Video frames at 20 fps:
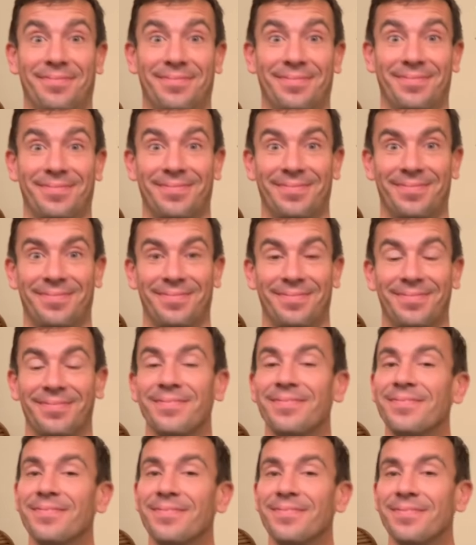
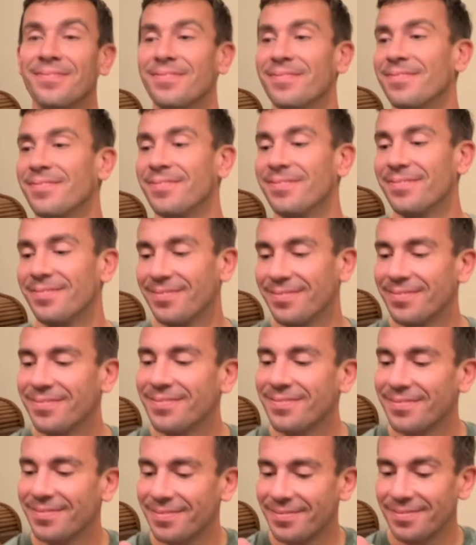
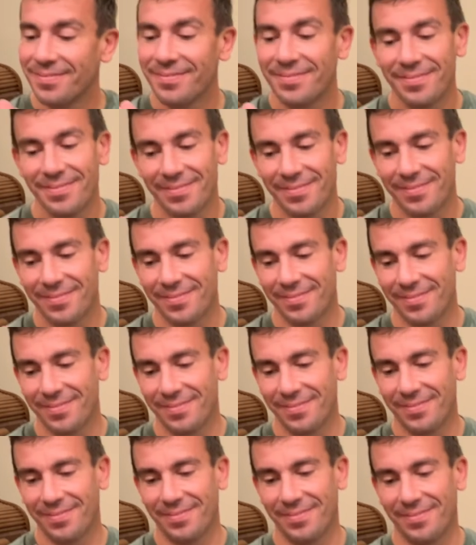
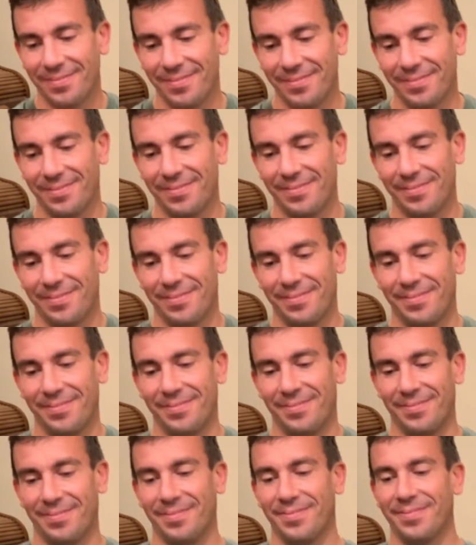
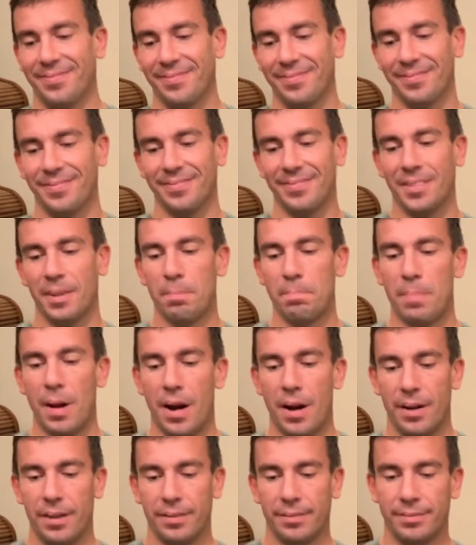
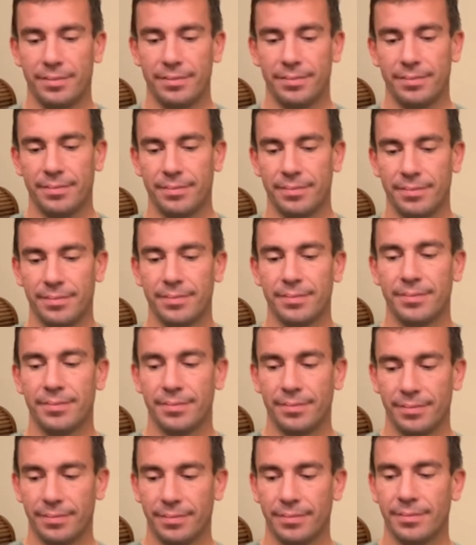
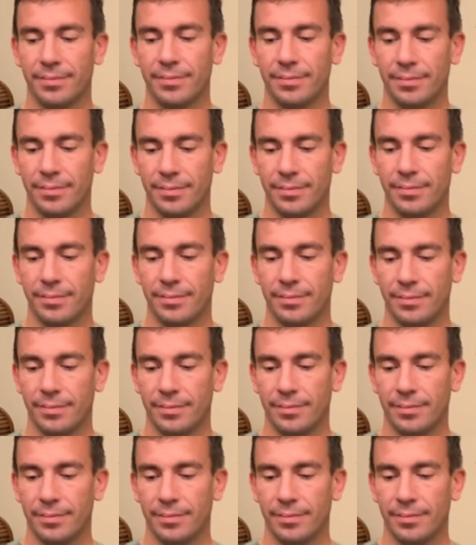This person isn't speaking.